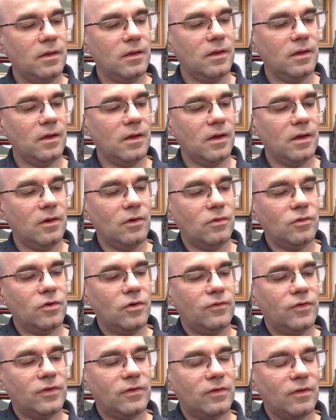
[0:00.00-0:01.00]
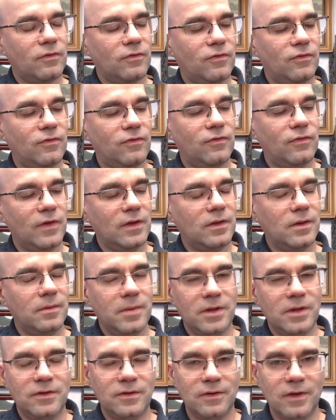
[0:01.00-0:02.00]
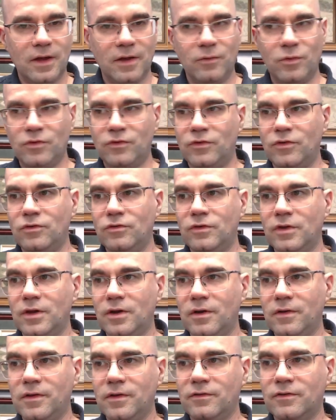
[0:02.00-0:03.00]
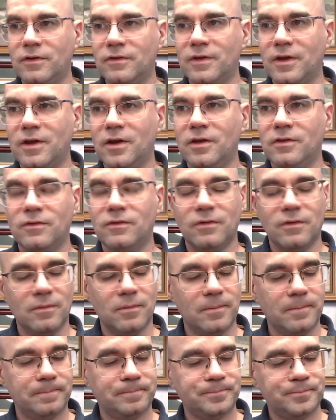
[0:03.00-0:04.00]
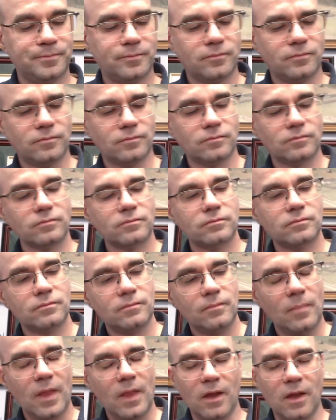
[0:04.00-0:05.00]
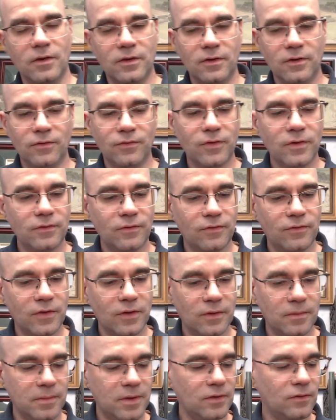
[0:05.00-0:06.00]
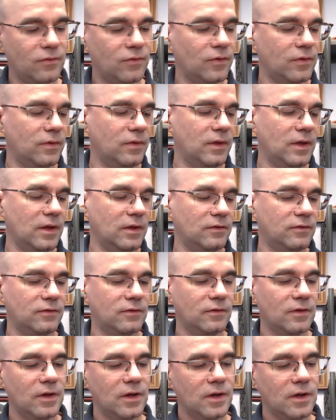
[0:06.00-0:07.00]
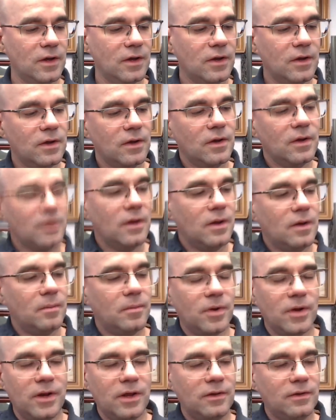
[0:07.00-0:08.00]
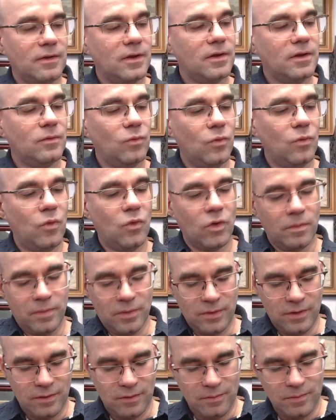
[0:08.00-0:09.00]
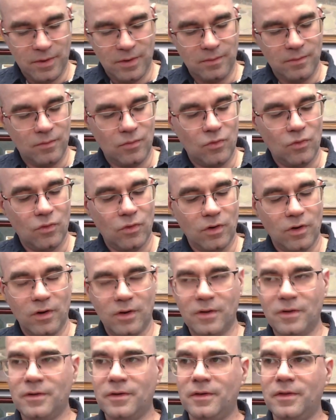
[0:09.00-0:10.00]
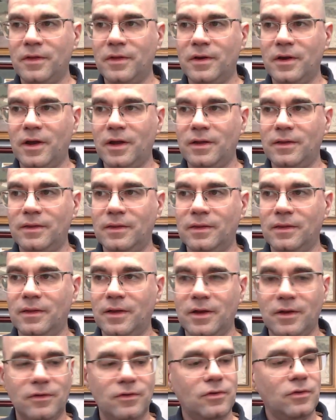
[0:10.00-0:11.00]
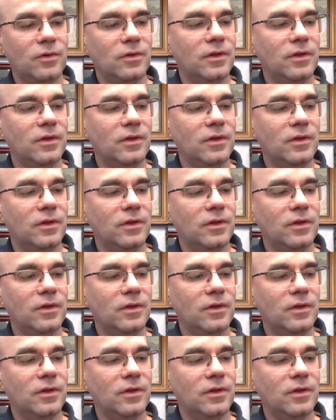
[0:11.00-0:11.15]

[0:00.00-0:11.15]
I don't know if it's the filament I was using on this, because I got some different filament for this, but it did warp a little bit more than I like to.